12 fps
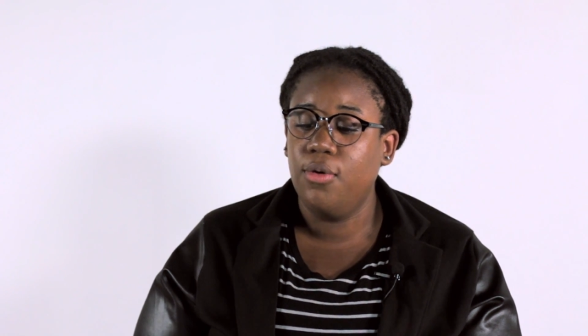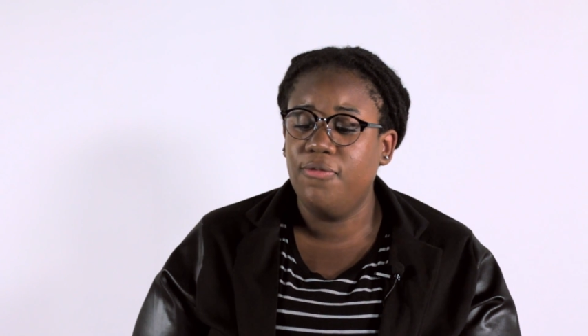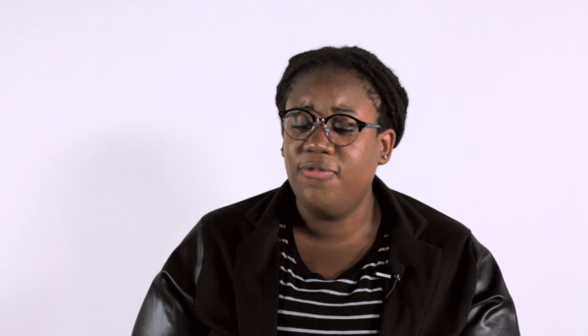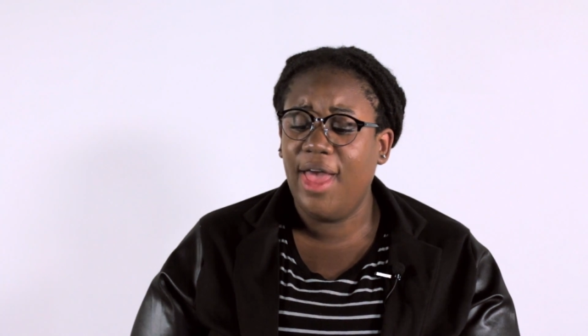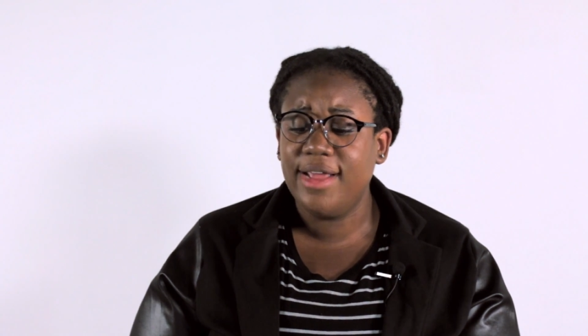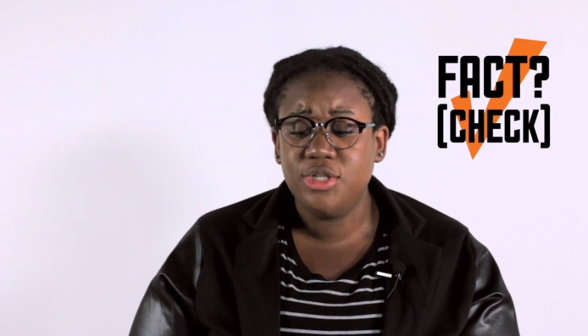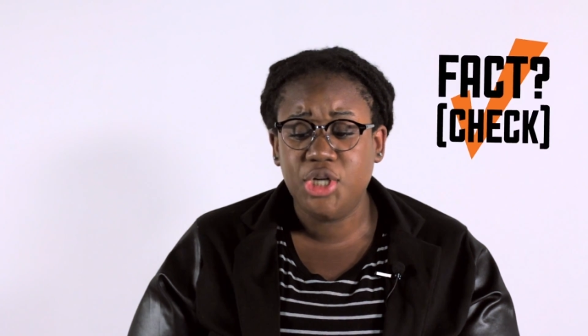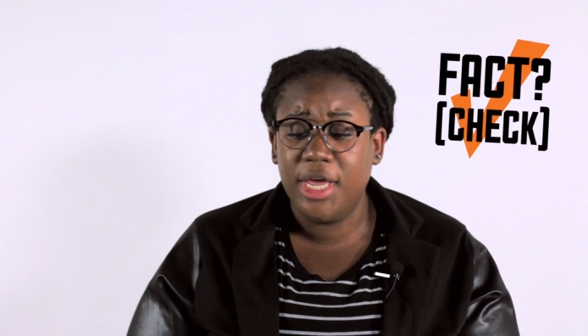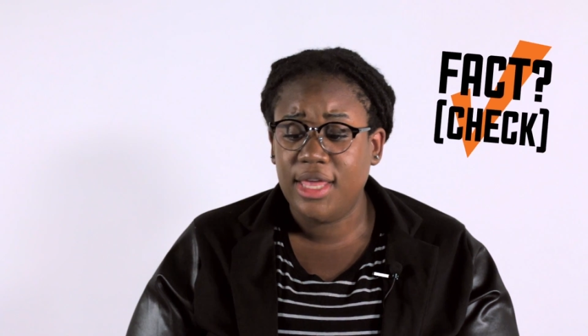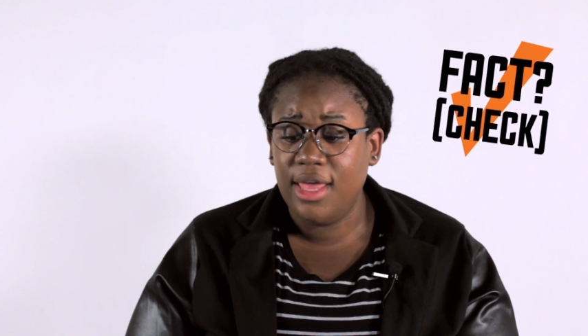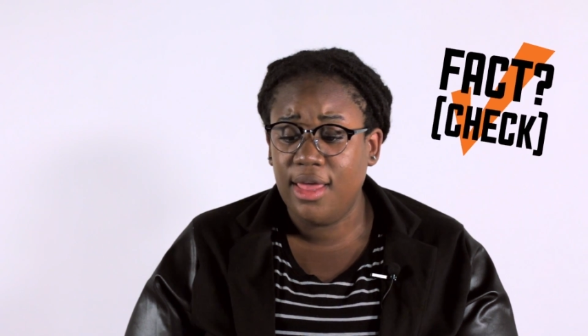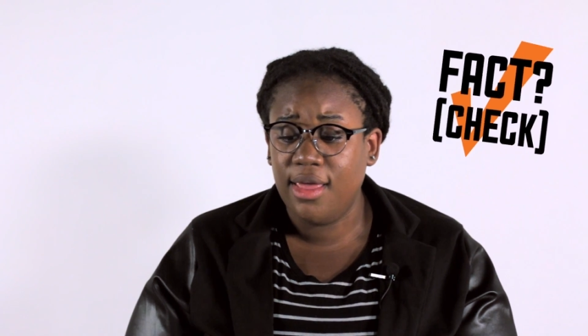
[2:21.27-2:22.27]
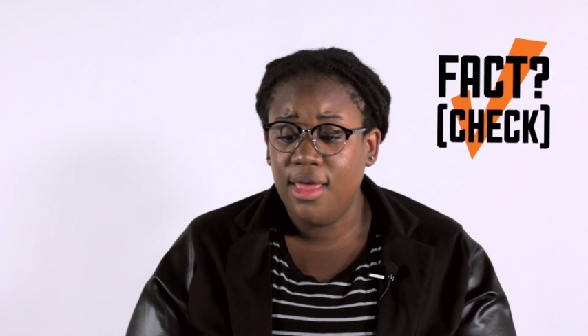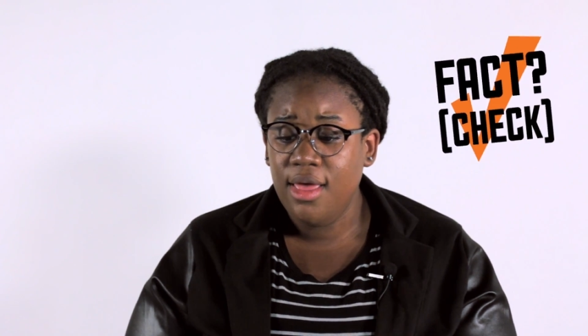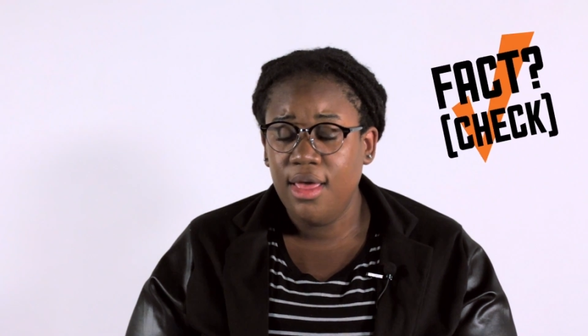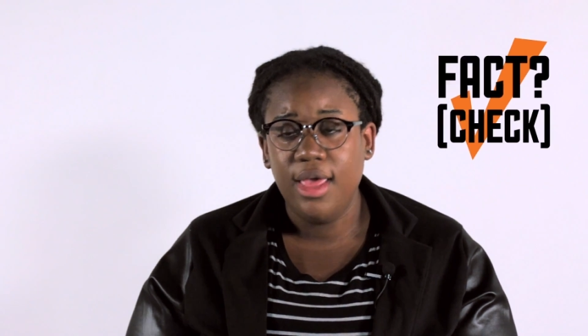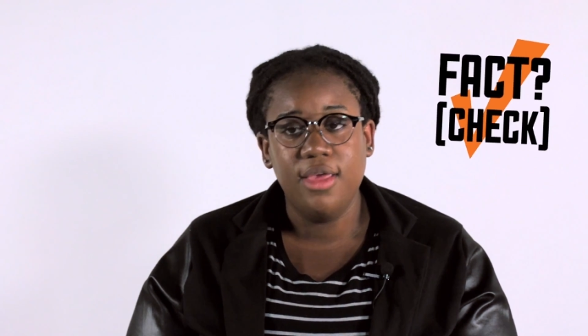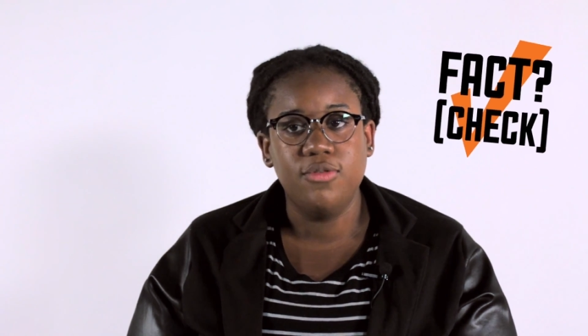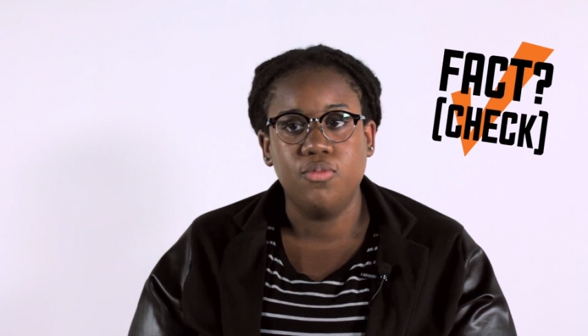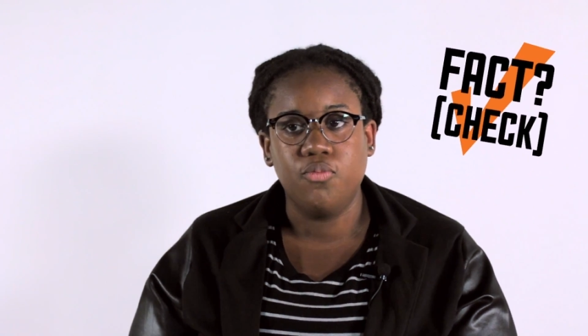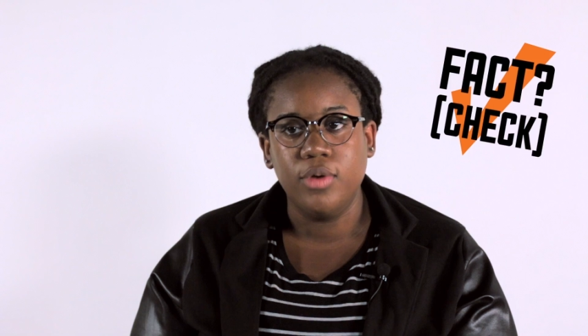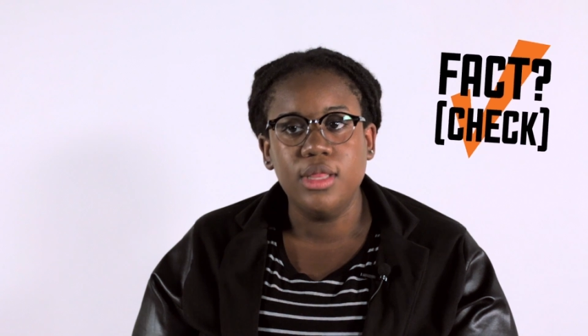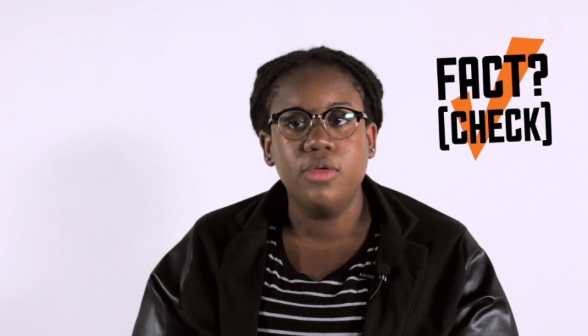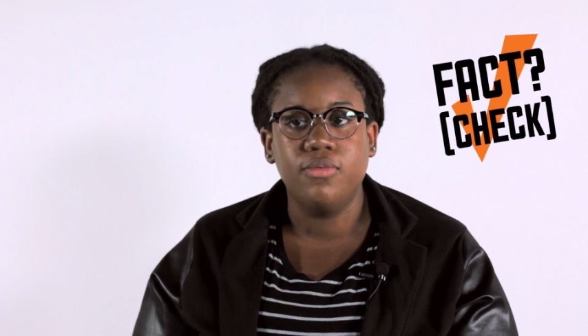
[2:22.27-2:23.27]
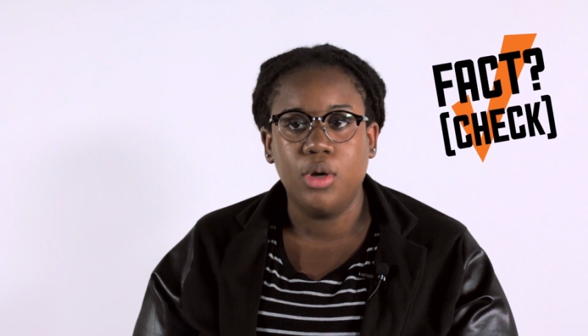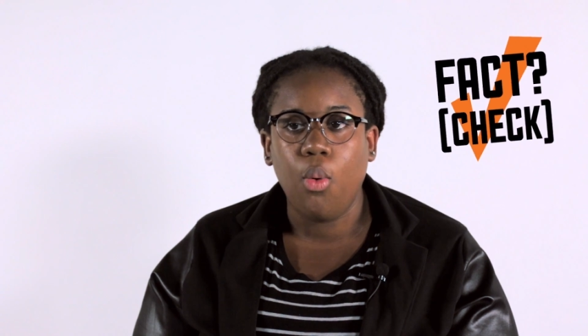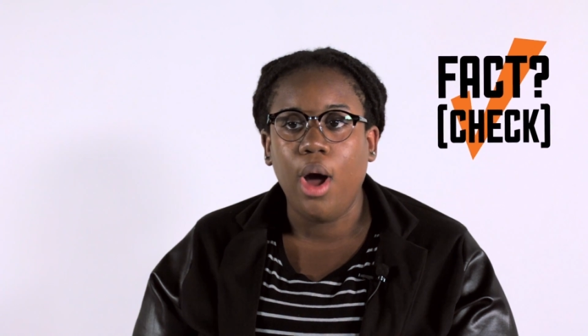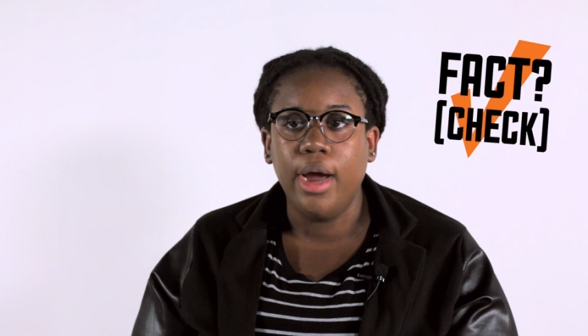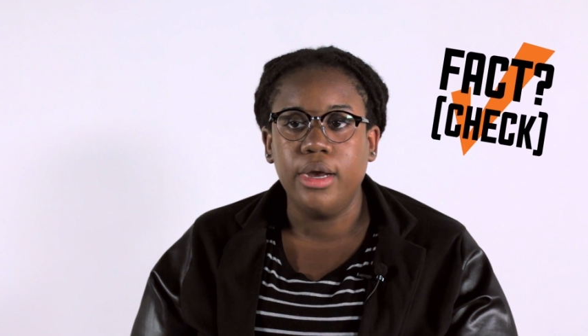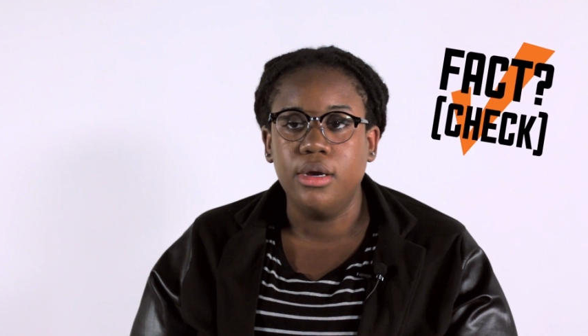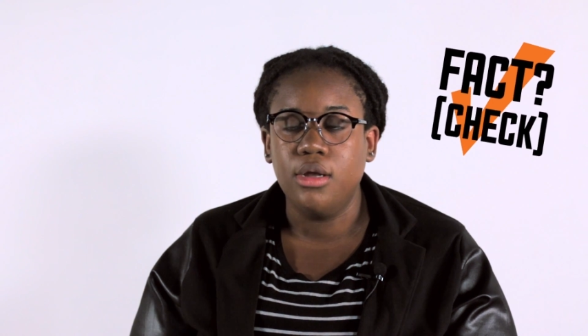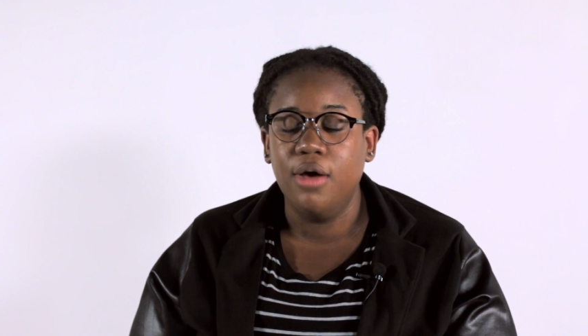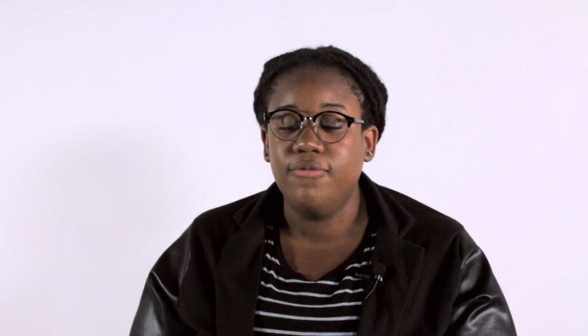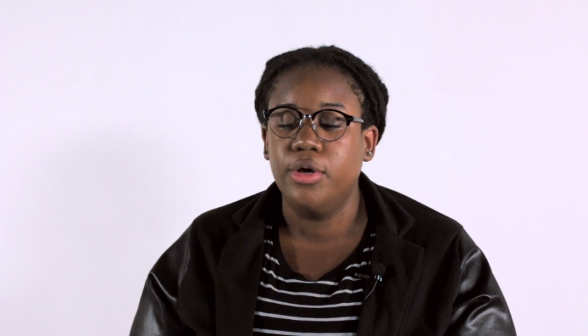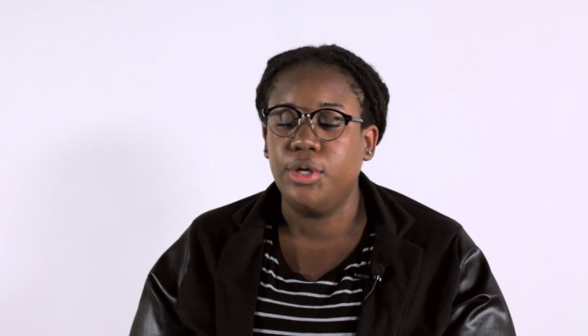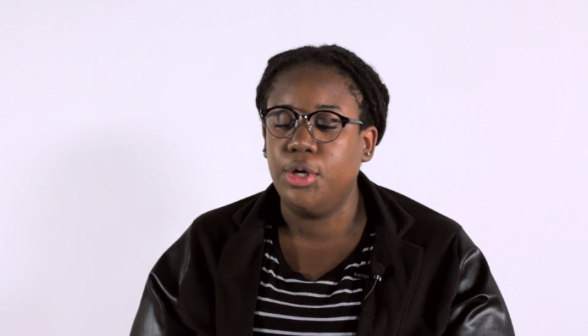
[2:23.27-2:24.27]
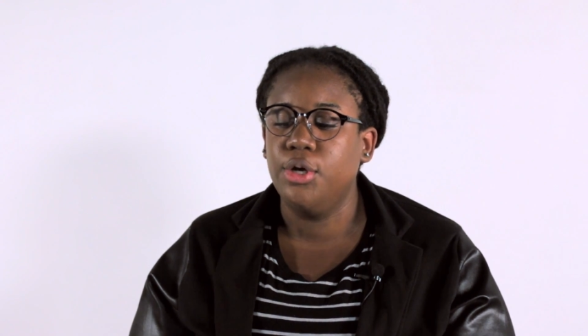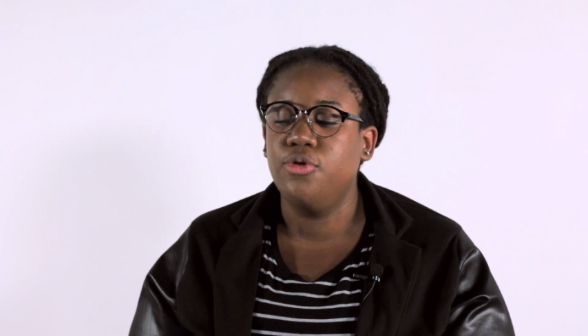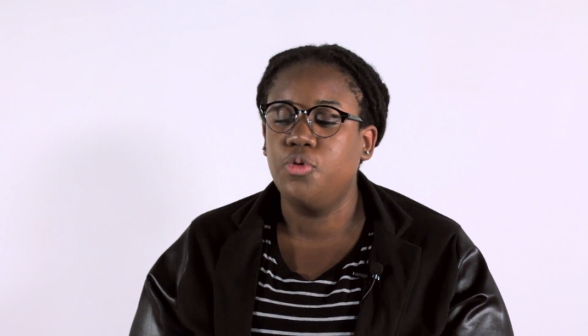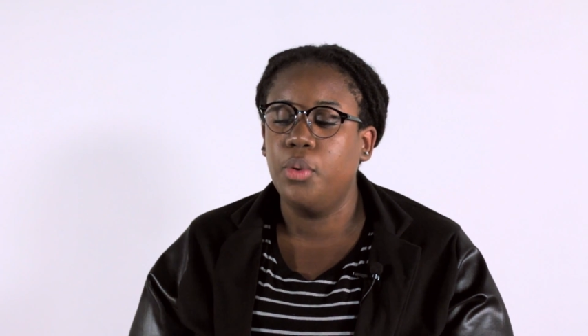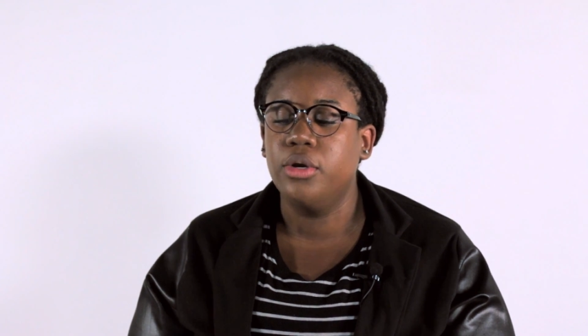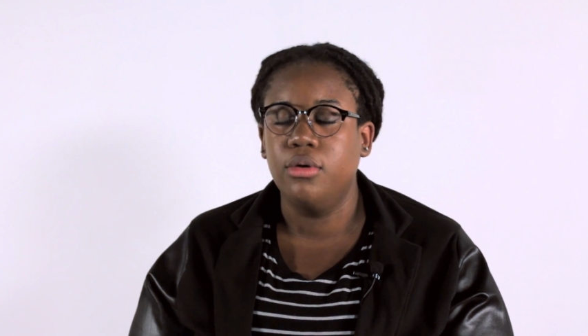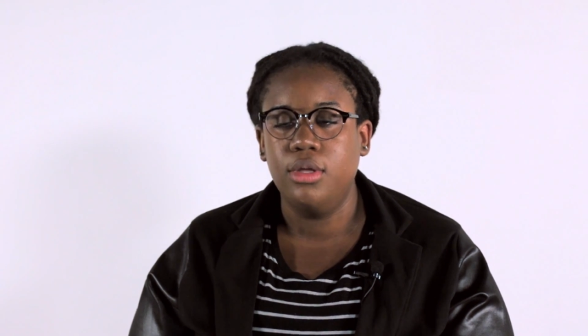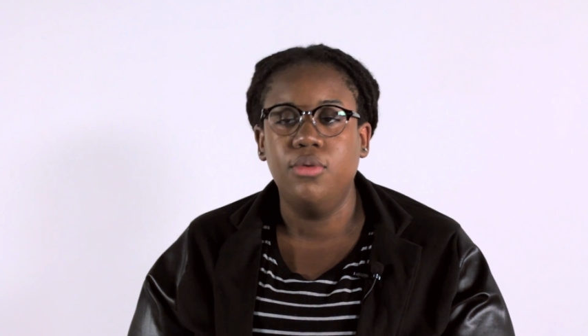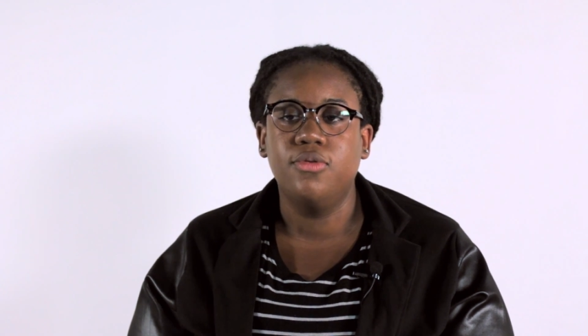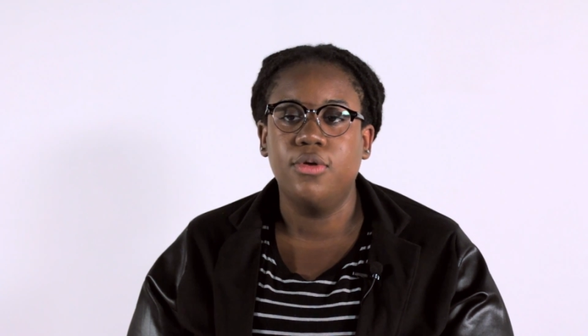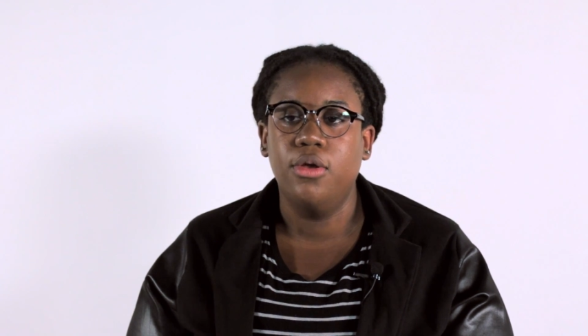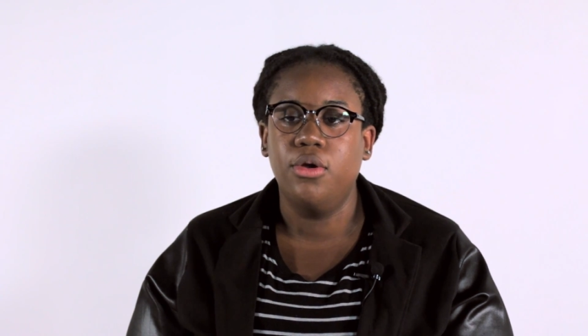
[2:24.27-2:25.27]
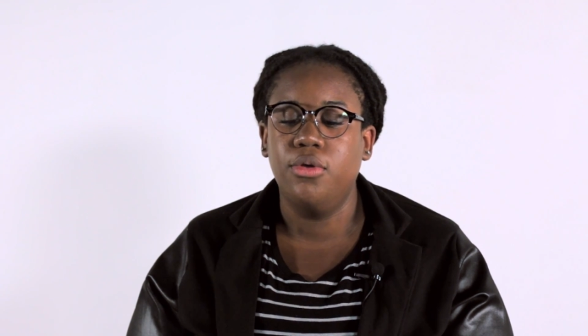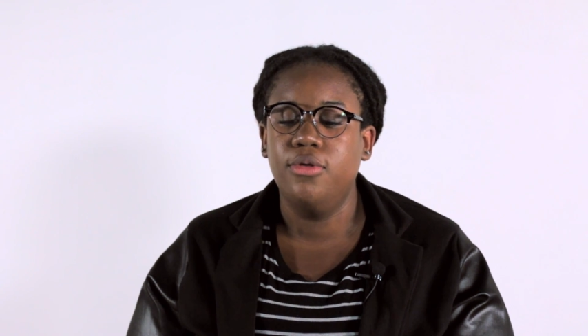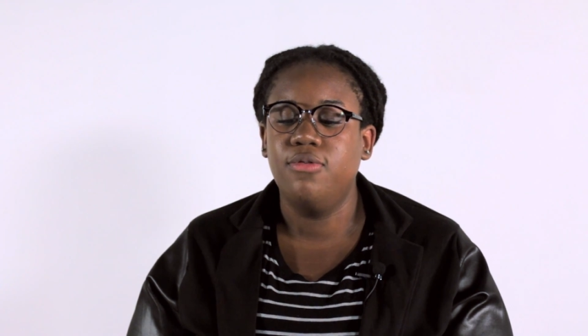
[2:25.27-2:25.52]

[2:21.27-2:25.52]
so fact-checking is really required of a good Twitter user,